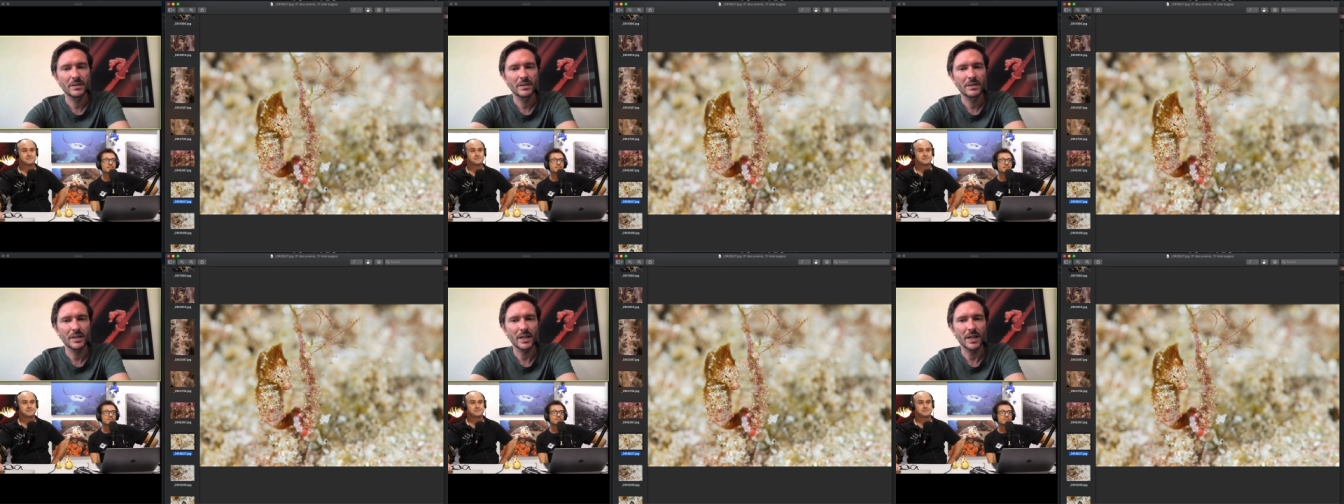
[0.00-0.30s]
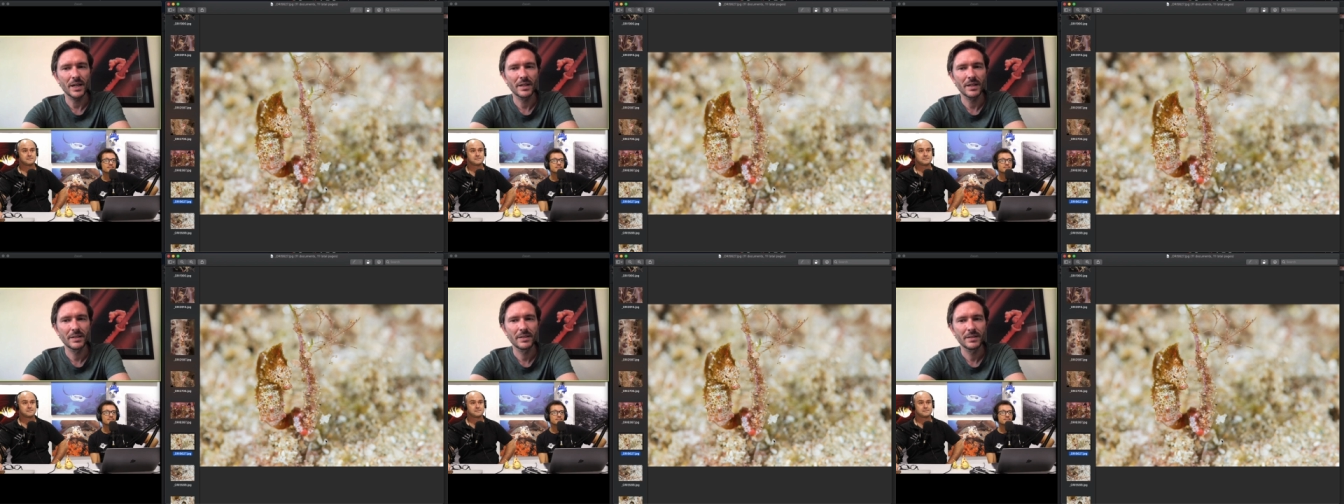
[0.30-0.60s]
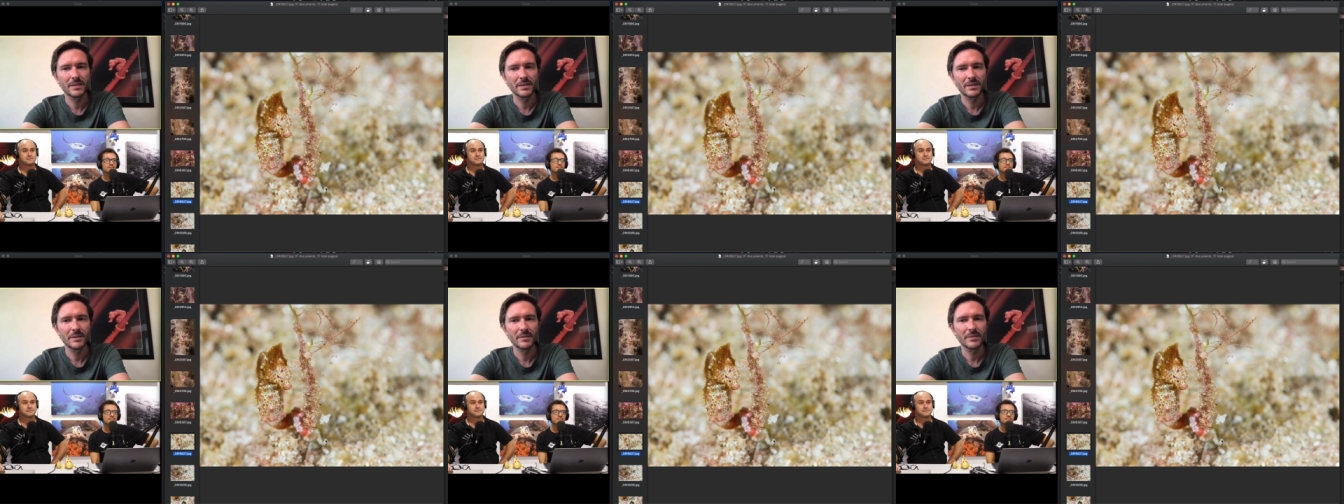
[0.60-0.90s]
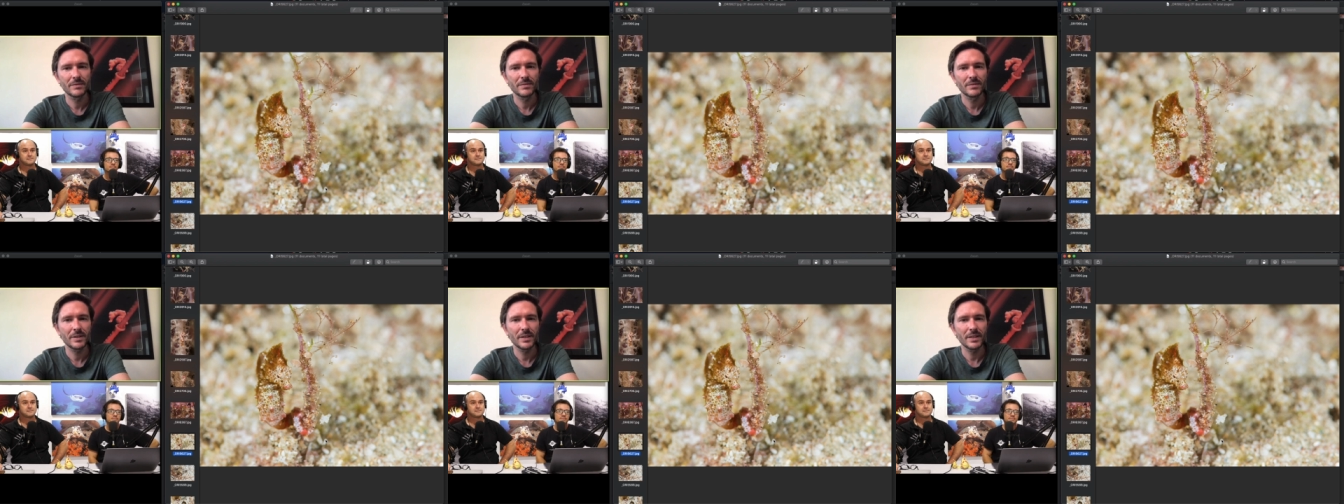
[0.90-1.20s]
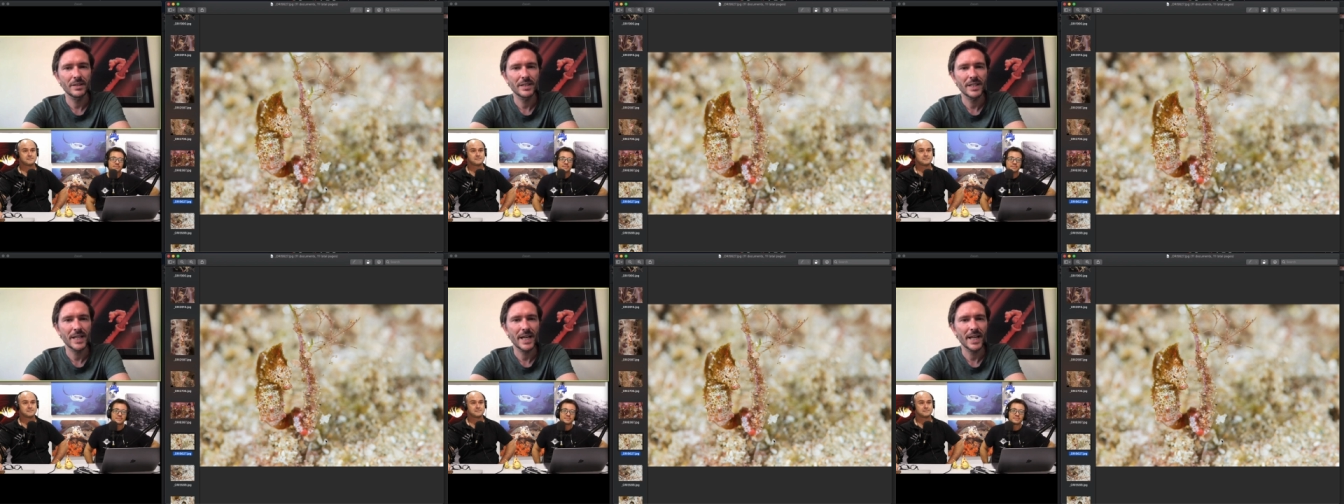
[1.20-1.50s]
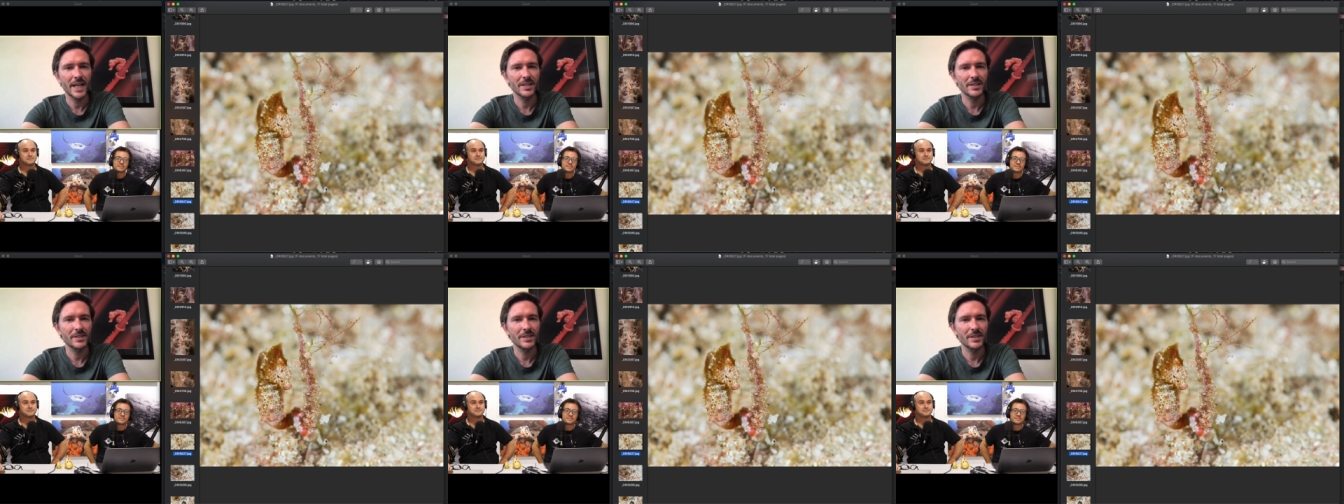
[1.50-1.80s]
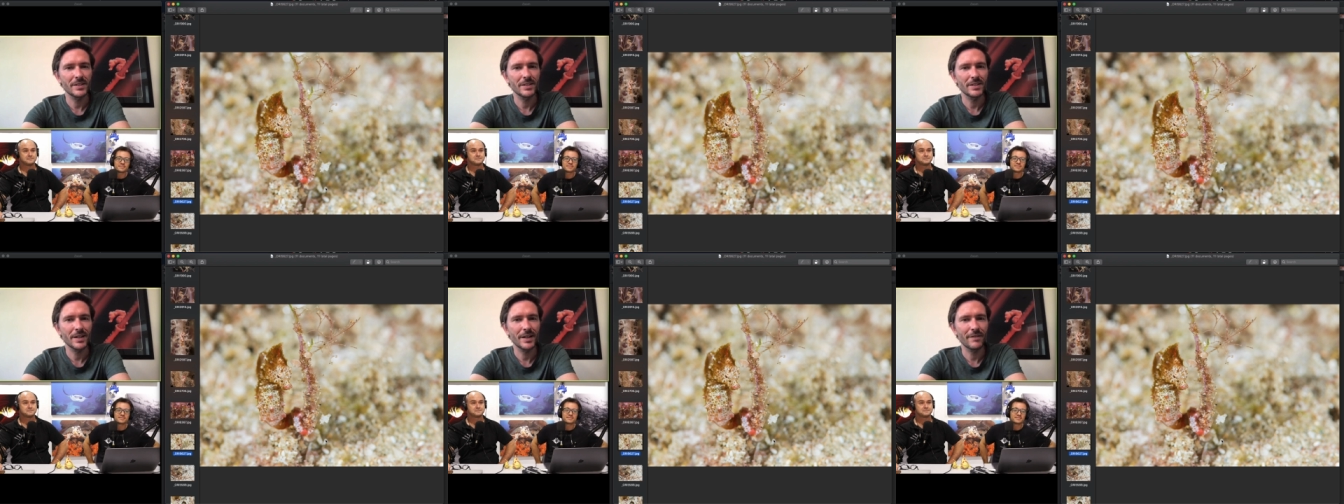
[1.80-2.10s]
yeah intense
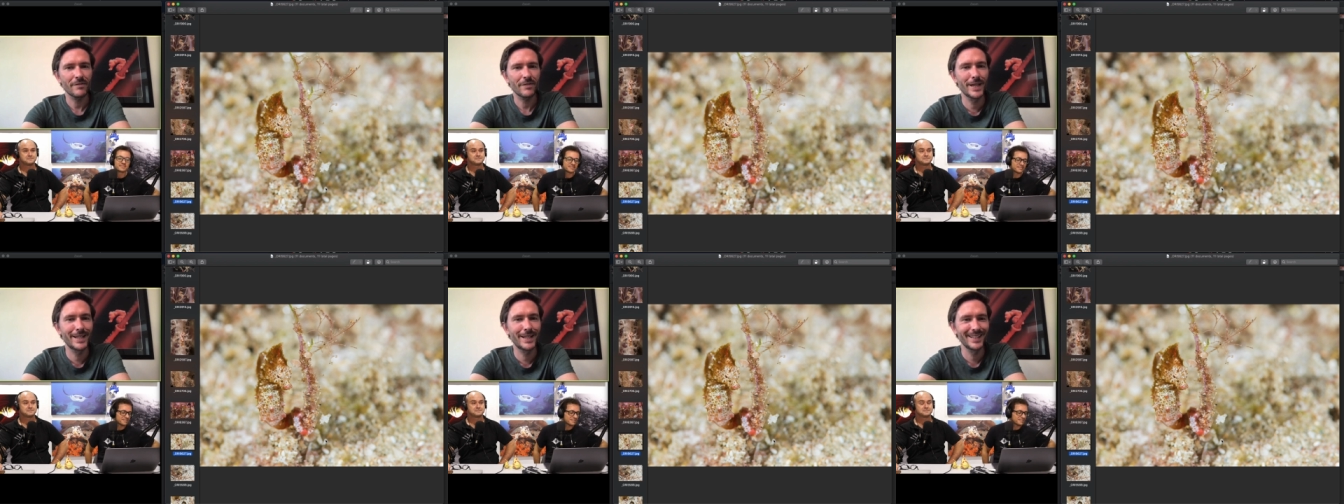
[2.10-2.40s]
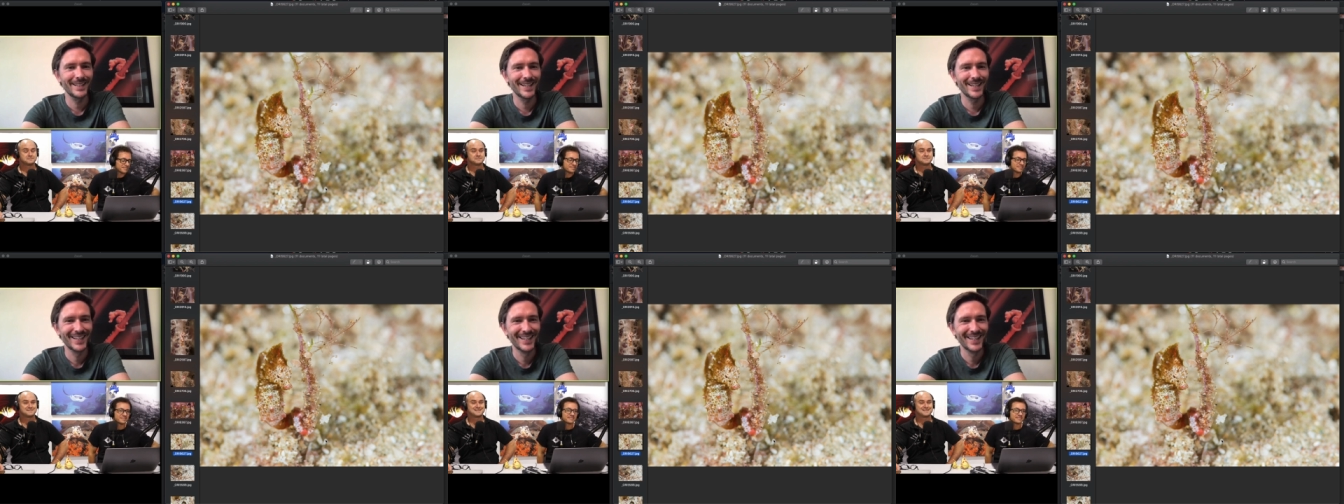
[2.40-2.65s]
the diving